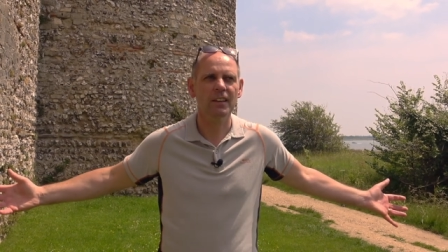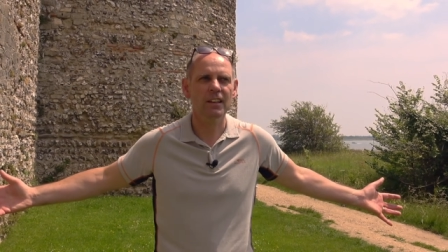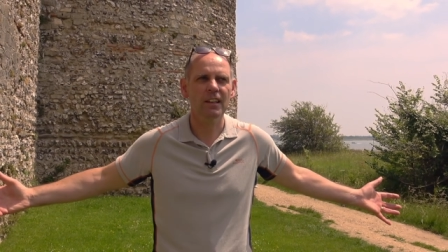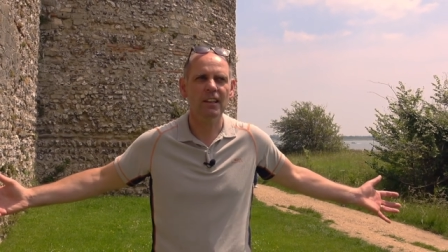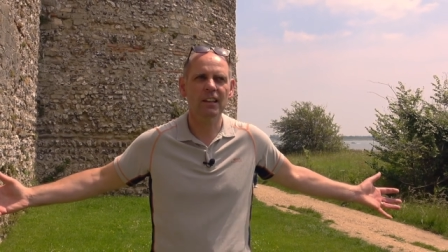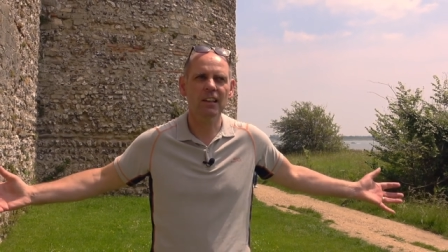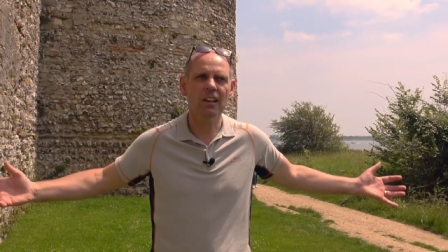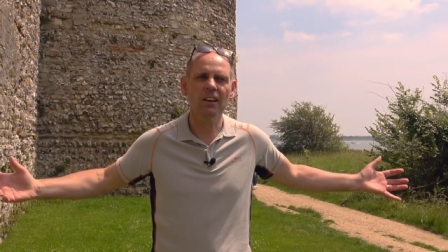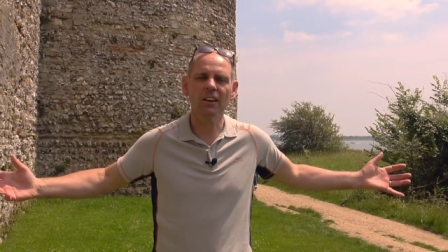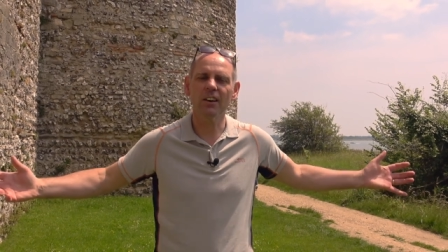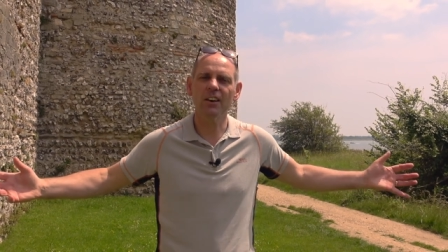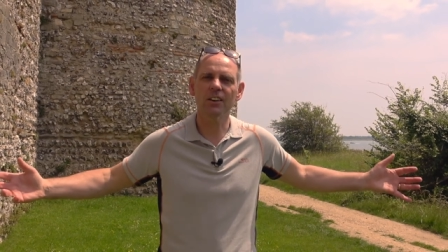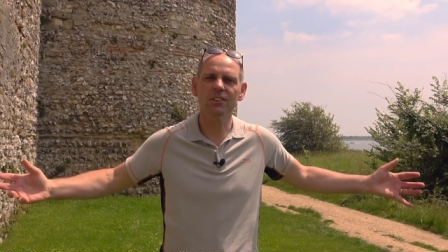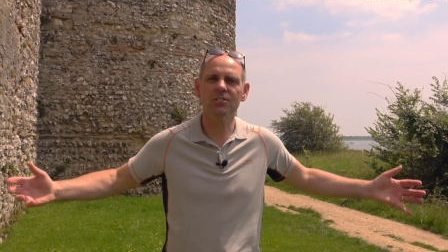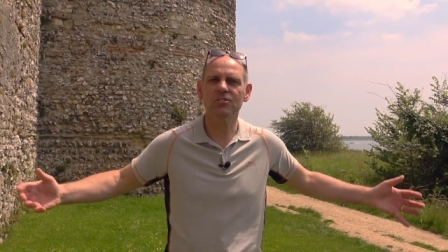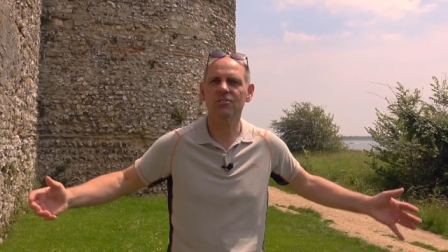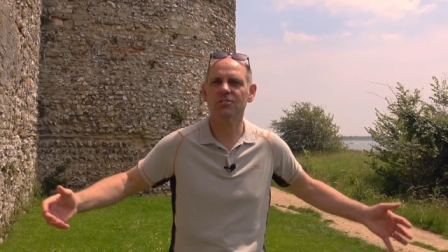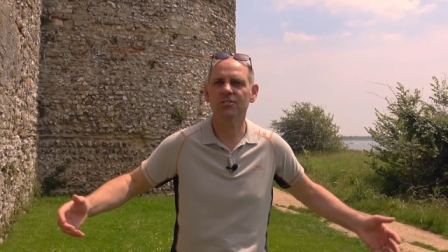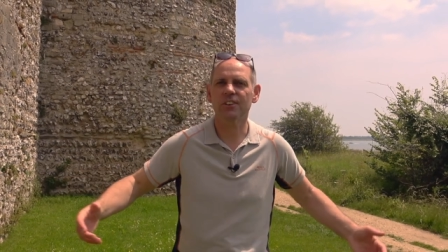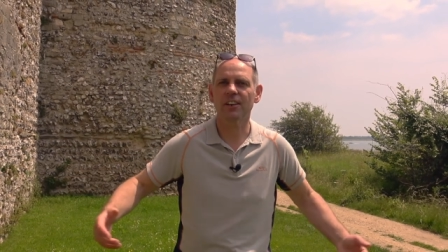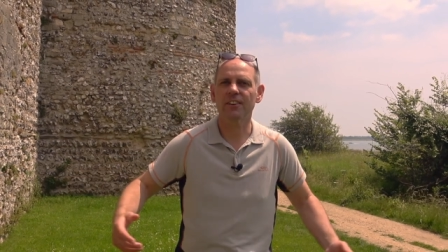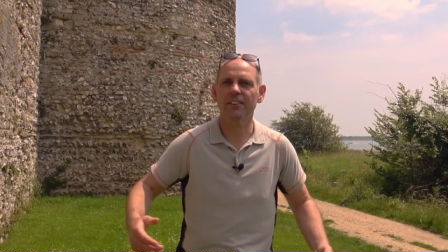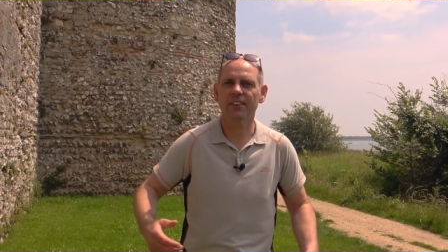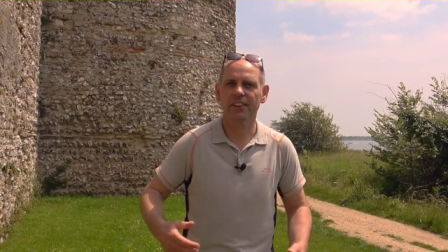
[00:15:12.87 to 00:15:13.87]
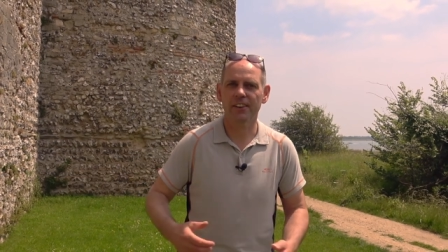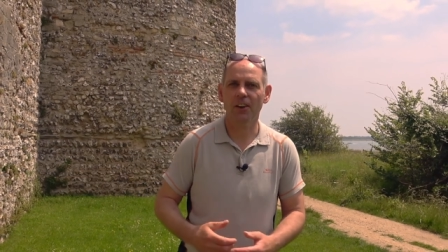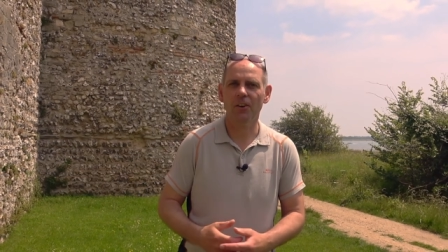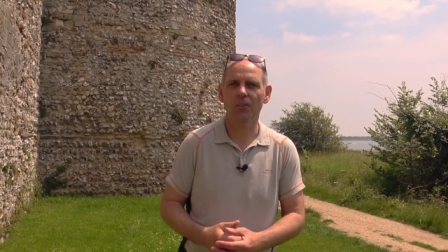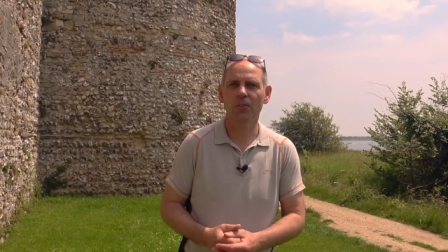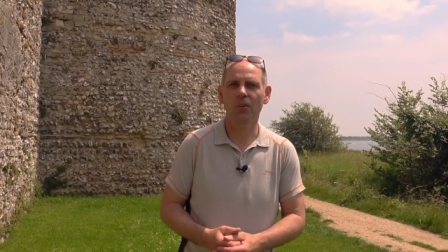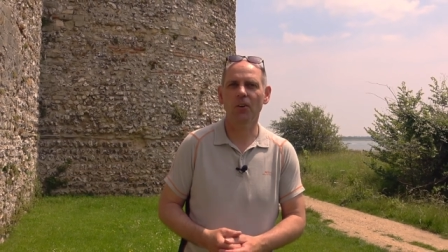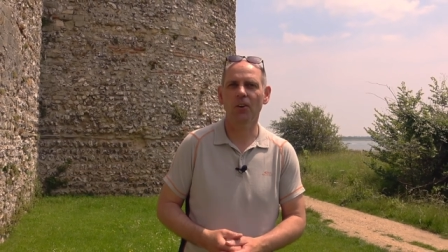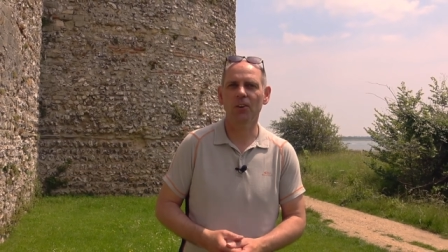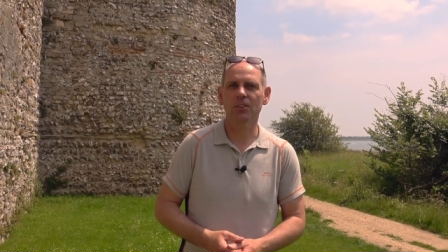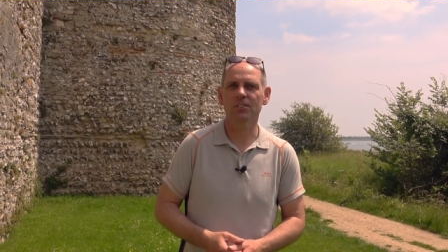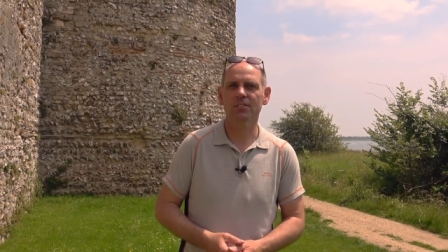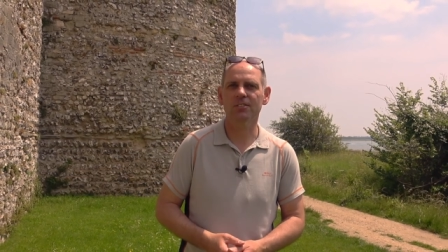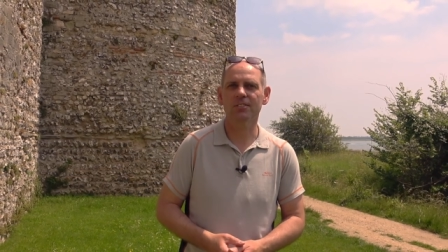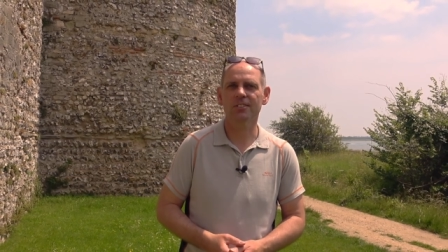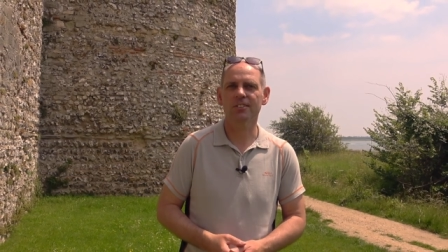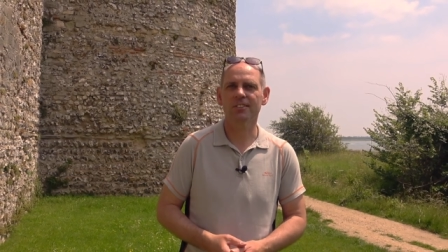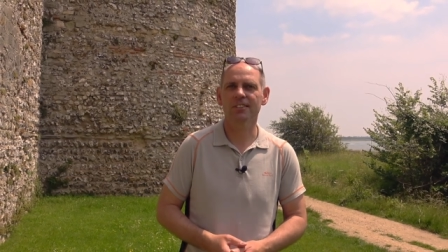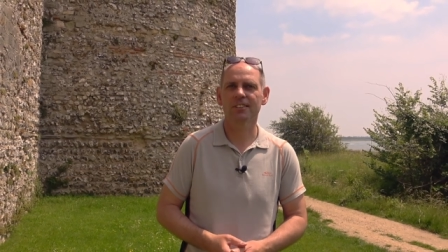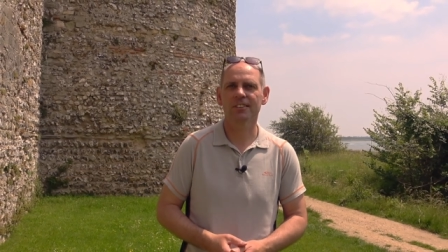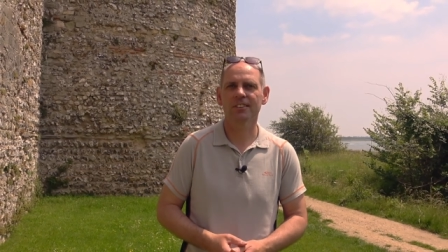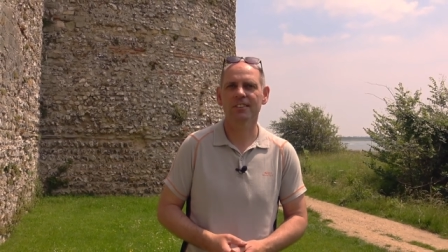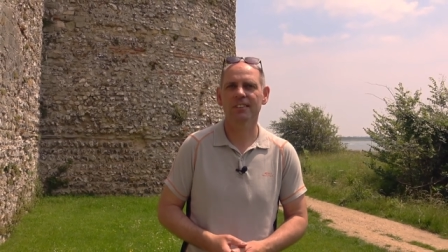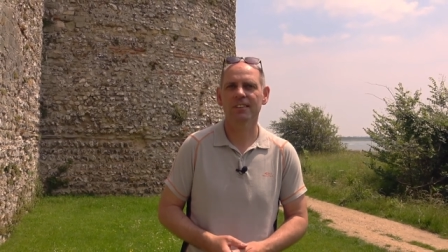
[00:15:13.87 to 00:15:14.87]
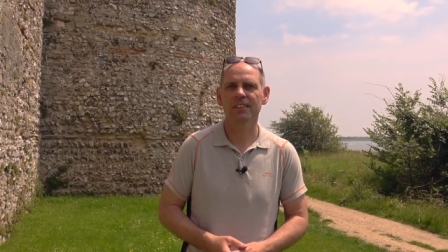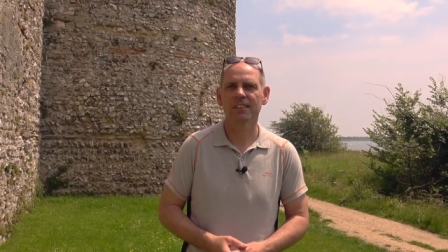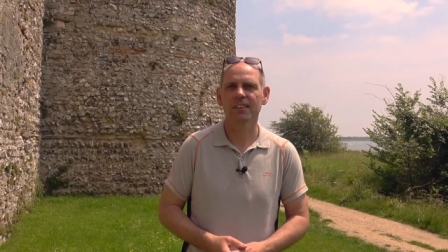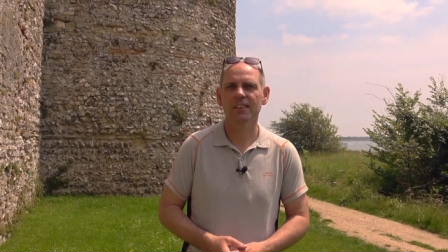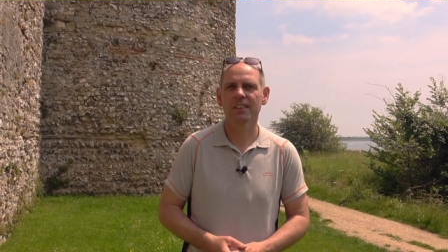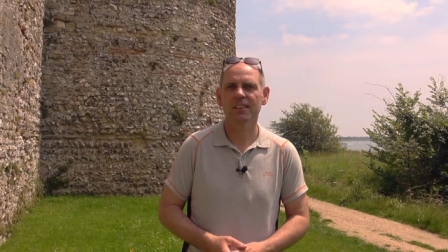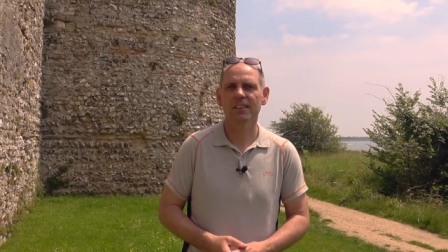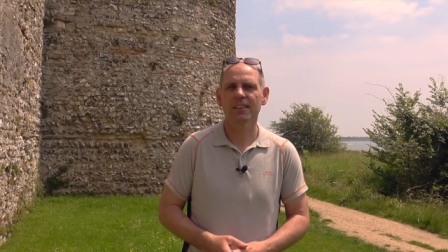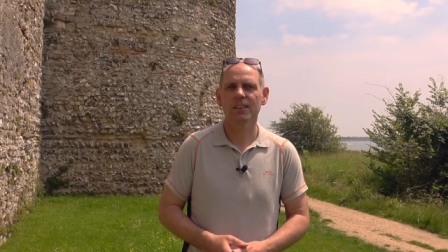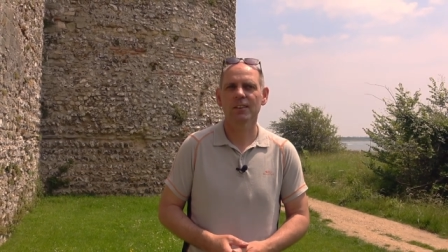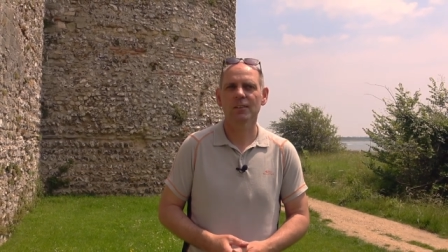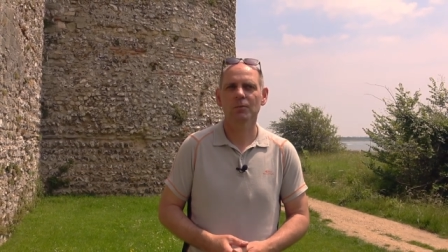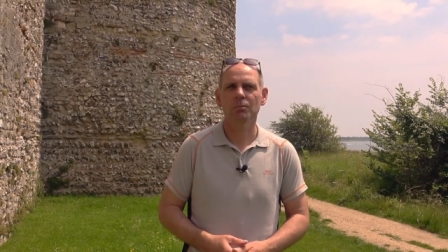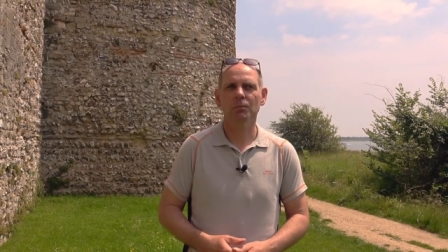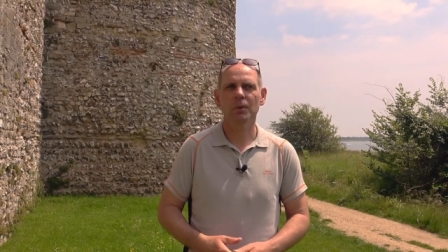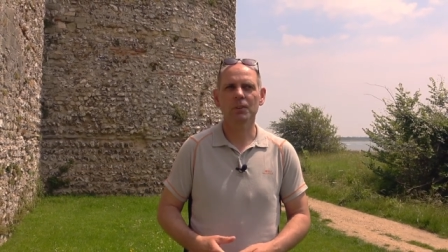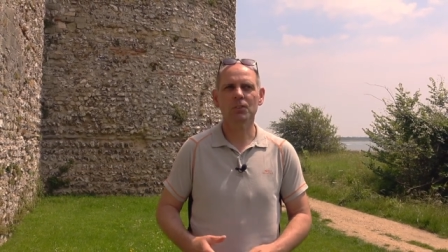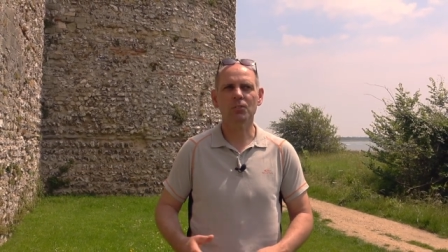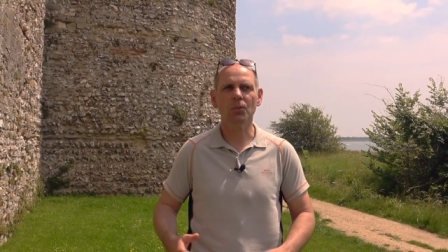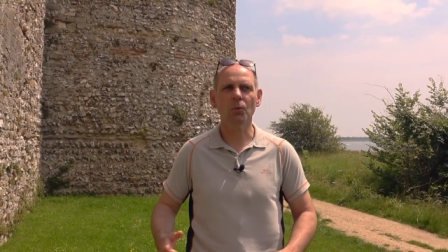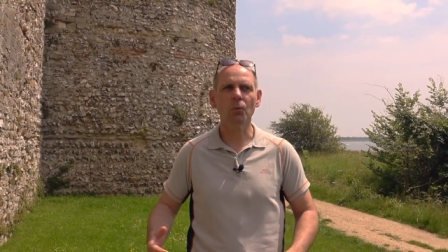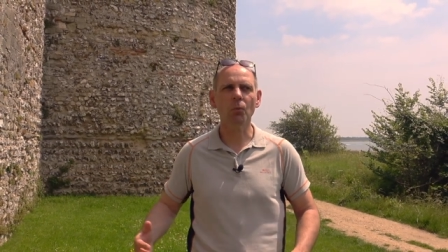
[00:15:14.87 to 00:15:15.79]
large Jericho was, but to